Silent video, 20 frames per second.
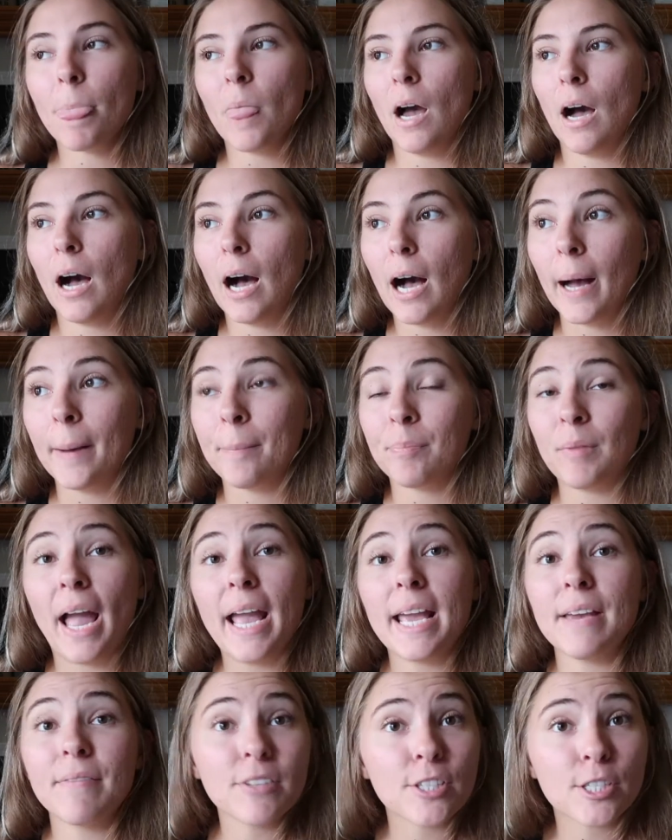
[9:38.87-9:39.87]

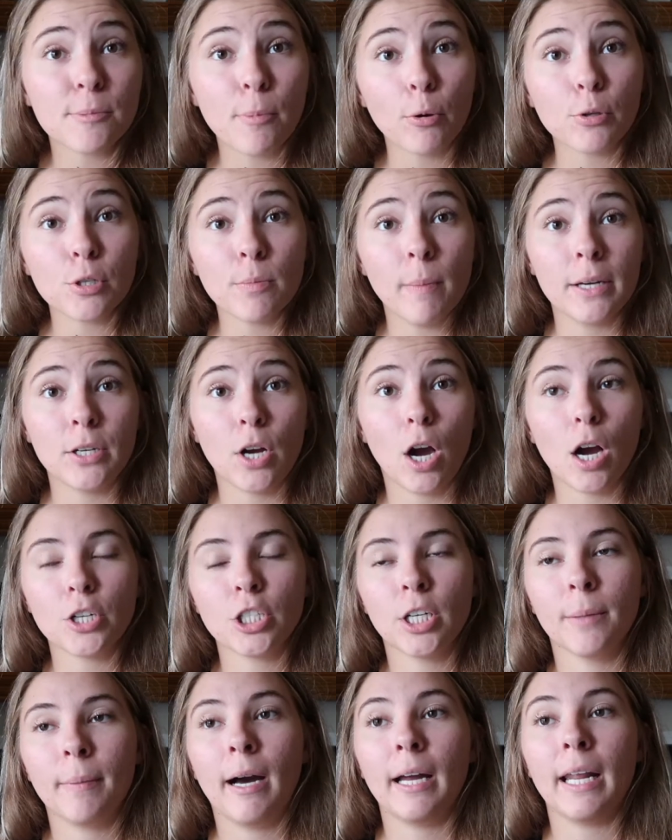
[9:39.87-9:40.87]
I even spoke to my
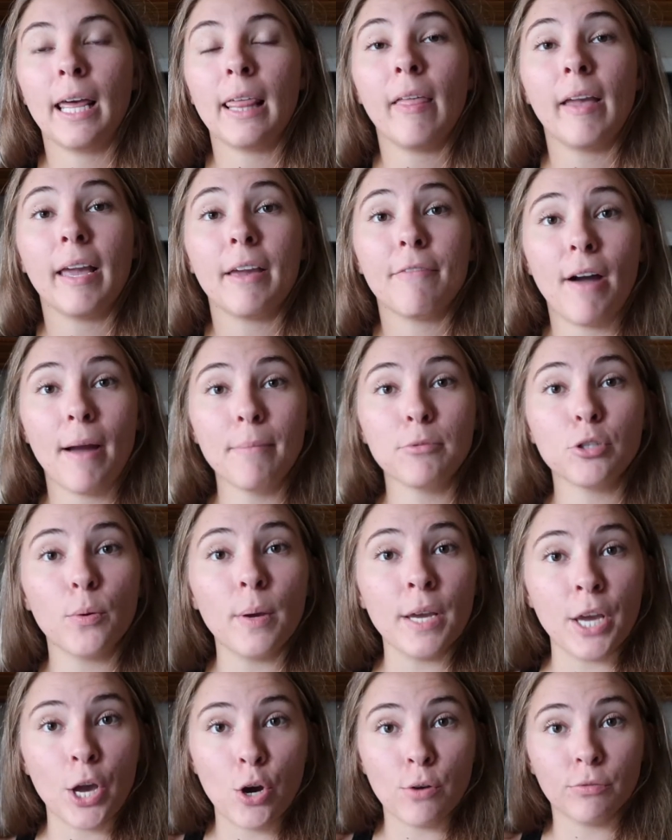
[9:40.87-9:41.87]
doctor about it. Like if I'm
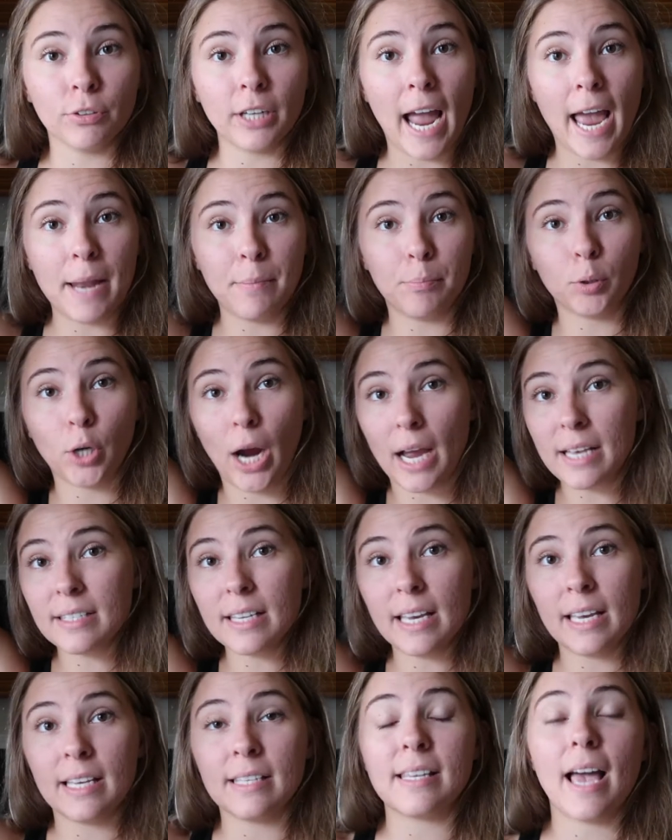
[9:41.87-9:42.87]
doing overhead
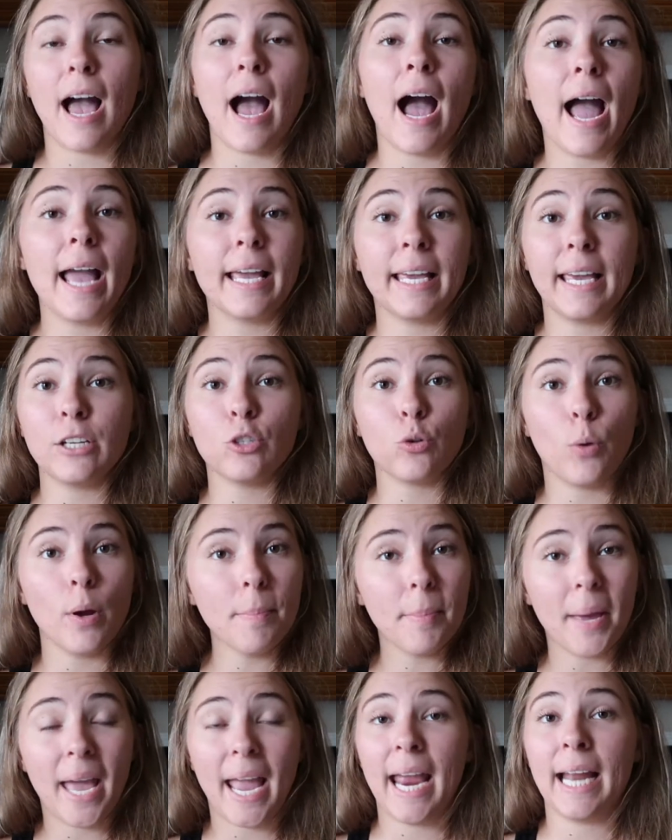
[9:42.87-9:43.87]
presses, I get
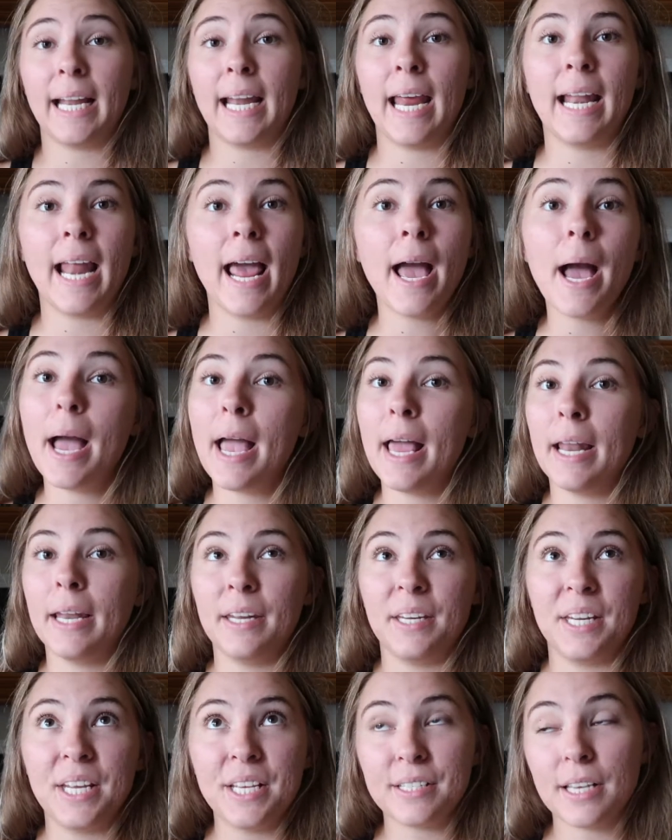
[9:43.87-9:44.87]
joint pain,
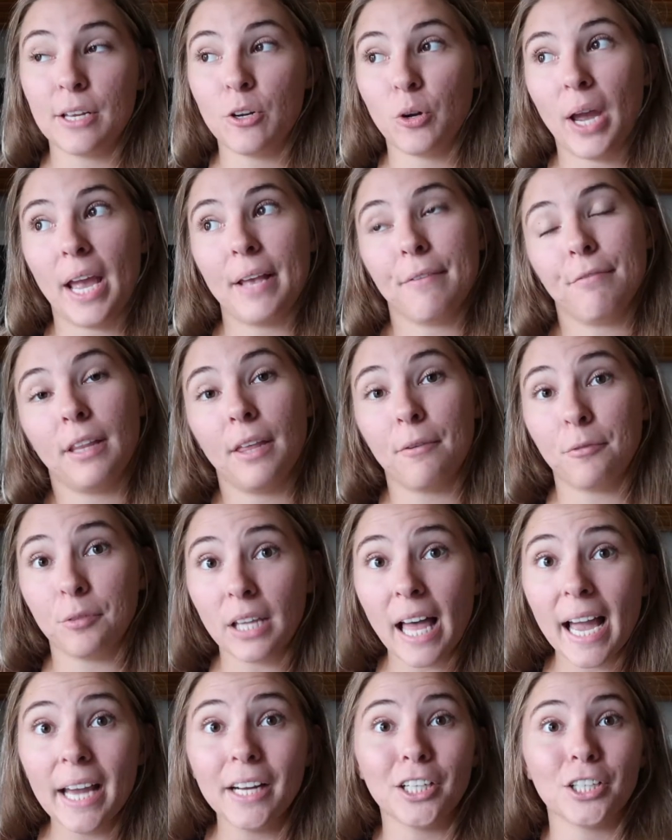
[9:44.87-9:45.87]
and he said, okay, lift
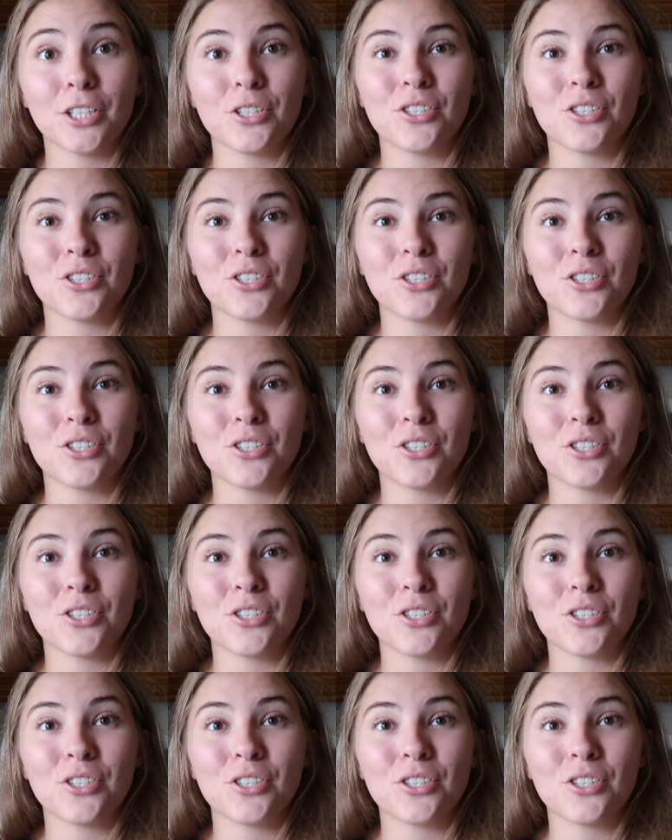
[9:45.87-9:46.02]
lighter.